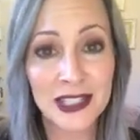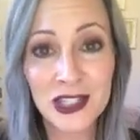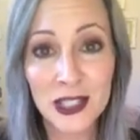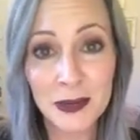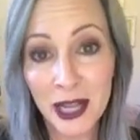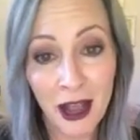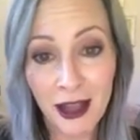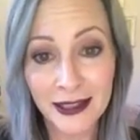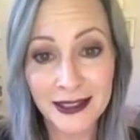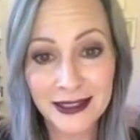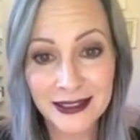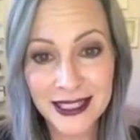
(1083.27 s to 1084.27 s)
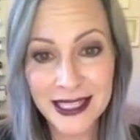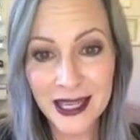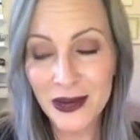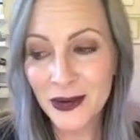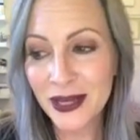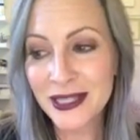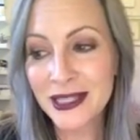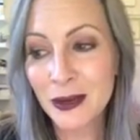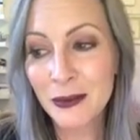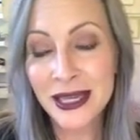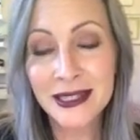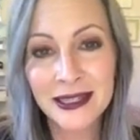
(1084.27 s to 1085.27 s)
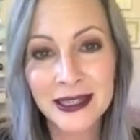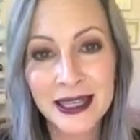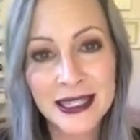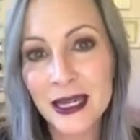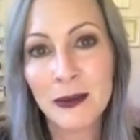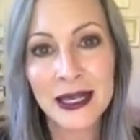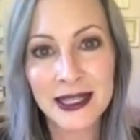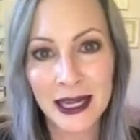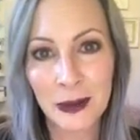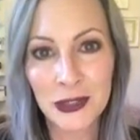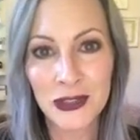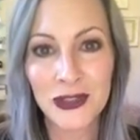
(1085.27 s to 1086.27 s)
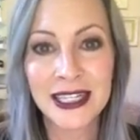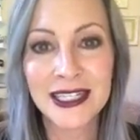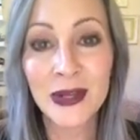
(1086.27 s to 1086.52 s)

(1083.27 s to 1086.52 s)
It's just beyond. So it's an amazing opportunity.